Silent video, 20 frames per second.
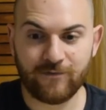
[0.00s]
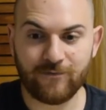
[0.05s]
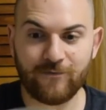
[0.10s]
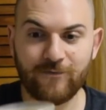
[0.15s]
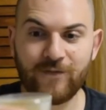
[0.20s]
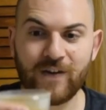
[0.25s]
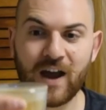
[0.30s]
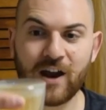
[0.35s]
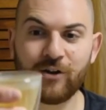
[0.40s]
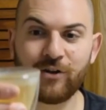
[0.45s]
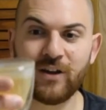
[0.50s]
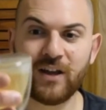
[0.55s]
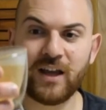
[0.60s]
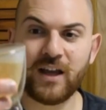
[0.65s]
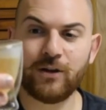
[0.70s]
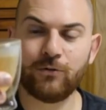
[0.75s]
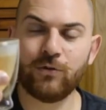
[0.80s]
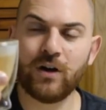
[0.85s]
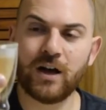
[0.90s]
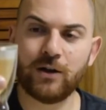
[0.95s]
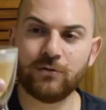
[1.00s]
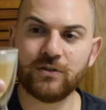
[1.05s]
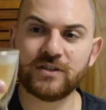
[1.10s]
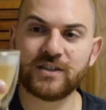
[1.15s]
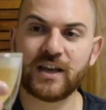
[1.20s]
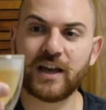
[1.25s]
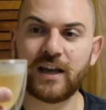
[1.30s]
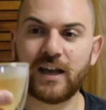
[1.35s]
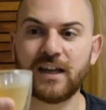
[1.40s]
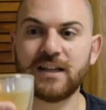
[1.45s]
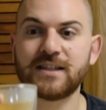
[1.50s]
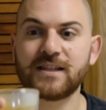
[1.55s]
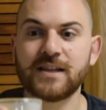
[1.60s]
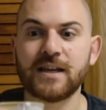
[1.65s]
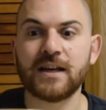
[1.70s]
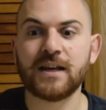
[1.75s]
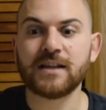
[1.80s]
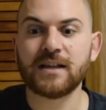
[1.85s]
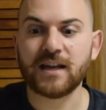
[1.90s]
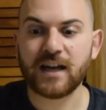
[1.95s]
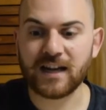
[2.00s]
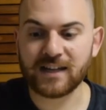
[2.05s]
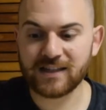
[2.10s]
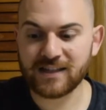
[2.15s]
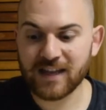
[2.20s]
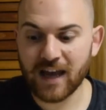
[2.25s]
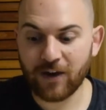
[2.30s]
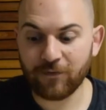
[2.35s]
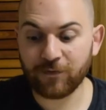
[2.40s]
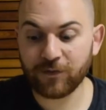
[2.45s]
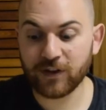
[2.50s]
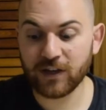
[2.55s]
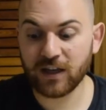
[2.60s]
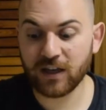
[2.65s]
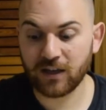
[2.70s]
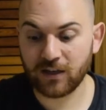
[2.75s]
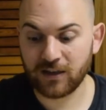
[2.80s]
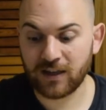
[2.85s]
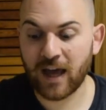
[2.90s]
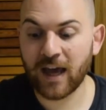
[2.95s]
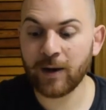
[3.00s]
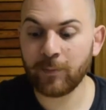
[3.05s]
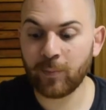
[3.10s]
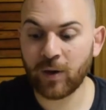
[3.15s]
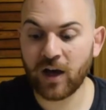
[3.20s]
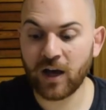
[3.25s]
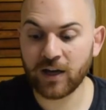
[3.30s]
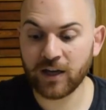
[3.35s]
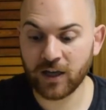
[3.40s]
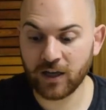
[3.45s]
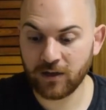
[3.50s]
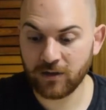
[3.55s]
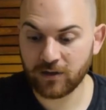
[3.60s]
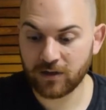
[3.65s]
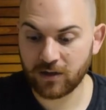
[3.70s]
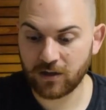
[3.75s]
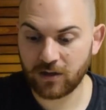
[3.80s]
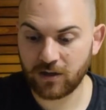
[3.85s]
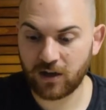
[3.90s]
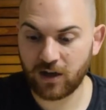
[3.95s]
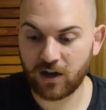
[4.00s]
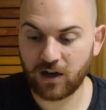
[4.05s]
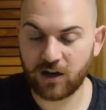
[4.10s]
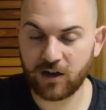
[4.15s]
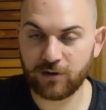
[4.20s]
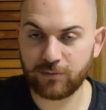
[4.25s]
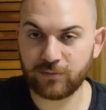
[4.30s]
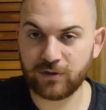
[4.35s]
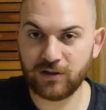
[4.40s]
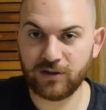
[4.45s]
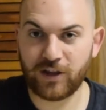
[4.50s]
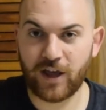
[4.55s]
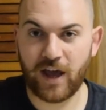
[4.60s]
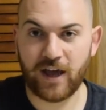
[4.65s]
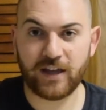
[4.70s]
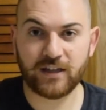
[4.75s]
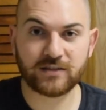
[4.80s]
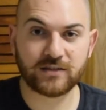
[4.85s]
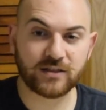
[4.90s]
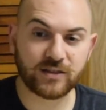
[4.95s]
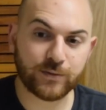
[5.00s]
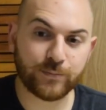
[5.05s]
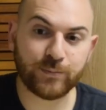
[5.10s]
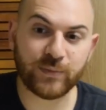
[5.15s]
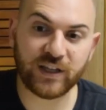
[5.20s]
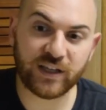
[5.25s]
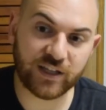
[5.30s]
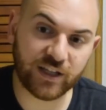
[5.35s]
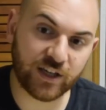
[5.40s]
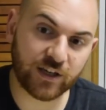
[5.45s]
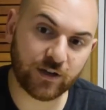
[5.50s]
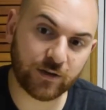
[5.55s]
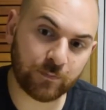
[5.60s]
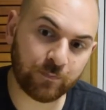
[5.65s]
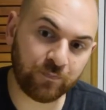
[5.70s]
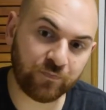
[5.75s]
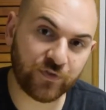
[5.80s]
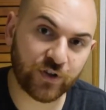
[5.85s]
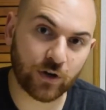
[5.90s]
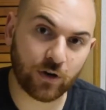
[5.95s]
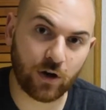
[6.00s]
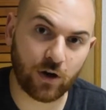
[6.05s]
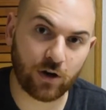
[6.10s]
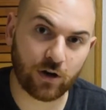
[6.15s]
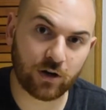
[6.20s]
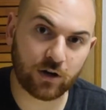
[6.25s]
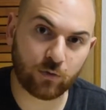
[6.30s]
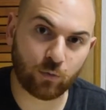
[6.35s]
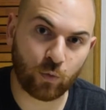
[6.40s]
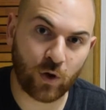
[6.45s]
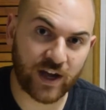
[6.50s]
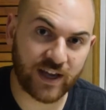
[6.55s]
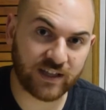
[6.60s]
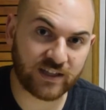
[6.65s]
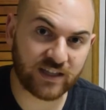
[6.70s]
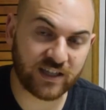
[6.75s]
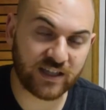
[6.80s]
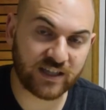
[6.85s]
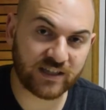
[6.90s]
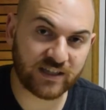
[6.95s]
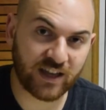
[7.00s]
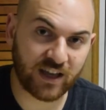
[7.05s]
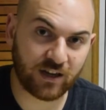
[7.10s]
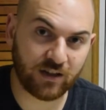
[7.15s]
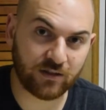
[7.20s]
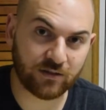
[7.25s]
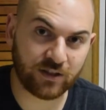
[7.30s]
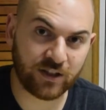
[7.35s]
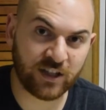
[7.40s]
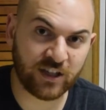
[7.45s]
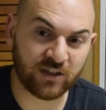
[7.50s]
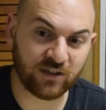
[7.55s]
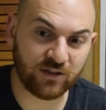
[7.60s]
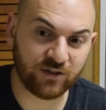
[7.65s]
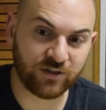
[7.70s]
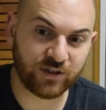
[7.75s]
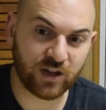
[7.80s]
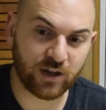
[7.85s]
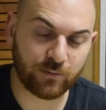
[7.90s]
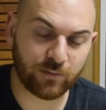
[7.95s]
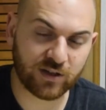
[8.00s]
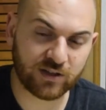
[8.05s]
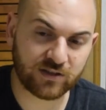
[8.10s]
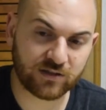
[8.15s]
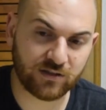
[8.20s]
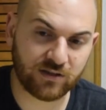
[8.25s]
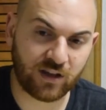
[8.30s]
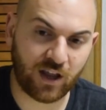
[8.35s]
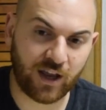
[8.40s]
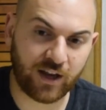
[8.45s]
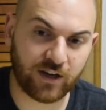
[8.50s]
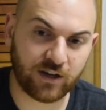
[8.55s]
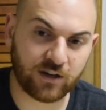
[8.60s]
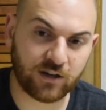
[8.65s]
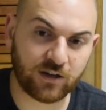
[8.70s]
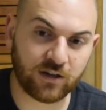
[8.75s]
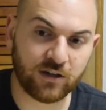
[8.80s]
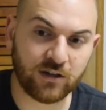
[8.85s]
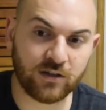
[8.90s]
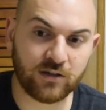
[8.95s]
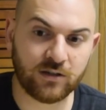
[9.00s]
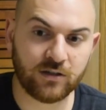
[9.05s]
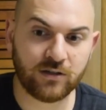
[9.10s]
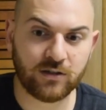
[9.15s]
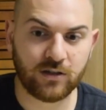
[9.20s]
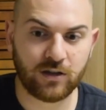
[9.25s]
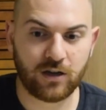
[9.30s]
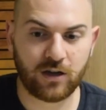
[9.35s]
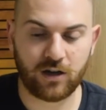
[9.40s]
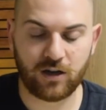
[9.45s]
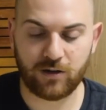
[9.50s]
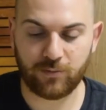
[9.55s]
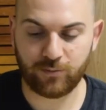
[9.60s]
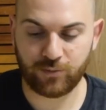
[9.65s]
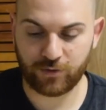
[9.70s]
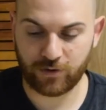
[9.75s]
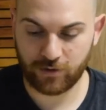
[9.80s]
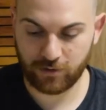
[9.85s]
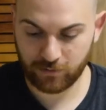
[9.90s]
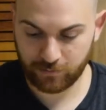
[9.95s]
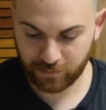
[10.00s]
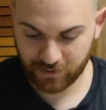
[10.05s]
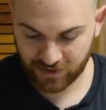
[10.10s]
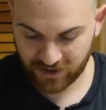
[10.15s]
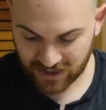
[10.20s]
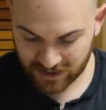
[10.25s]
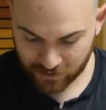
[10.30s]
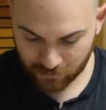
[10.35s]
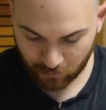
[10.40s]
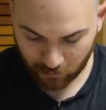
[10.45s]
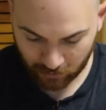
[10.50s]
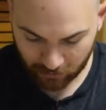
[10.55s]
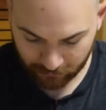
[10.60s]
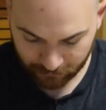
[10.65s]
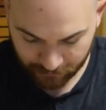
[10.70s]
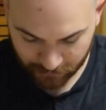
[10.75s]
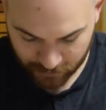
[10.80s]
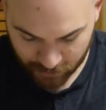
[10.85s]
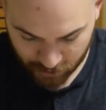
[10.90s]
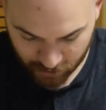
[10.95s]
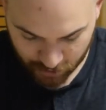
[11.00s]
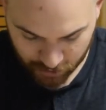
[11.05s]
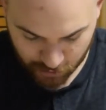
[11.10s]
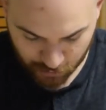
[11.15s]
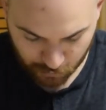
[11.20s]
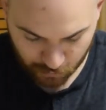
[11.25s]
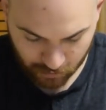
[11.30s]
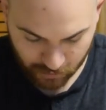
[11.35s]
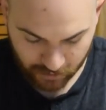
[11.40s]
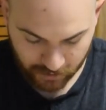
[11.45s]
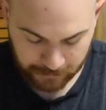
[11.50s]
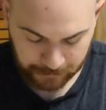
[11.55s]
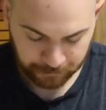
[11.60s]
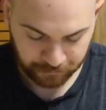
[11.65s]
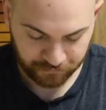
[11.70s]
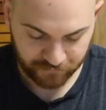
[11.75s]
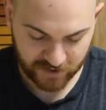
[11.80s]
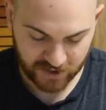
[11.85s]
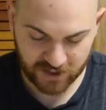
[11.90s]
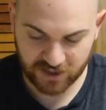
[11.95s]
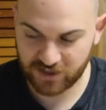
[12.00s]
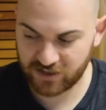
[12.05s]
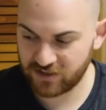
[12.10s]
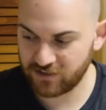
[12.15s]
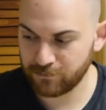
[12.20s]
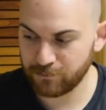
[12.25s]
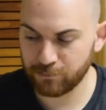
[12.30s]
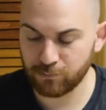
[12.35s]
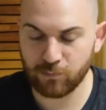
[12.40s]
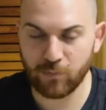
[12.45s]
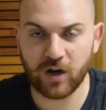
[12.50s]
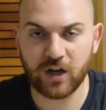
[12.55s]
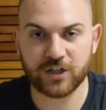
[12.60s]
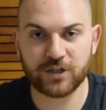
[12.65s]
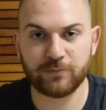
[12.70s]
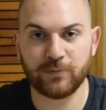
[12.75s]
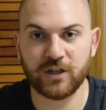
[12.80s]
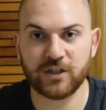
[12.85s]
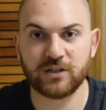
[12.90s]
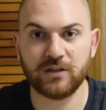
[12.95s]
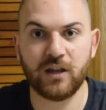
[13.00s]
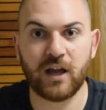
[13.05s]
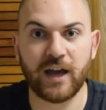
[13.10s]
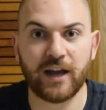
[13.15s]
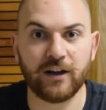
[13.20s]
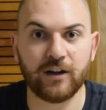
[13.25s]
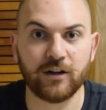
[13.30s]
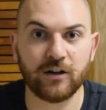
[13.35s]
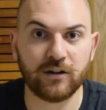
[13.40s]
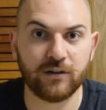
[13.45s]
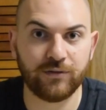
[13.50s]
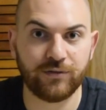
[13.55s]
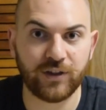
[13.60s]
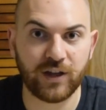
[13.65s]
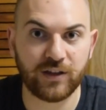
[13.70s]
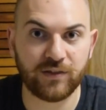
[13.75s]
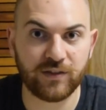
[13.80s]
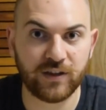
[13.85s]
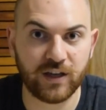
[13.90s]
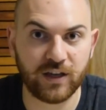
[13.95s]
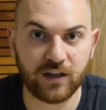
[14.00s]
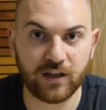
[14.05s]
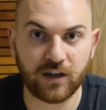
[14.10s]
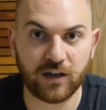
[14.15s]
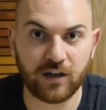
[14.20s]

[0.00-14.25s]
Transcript: Very... Well, I wouldn't say... It's definitely a light body, light to medium. There are white teas that'll yield a much lighter brew, but this one for sure is much lighter than the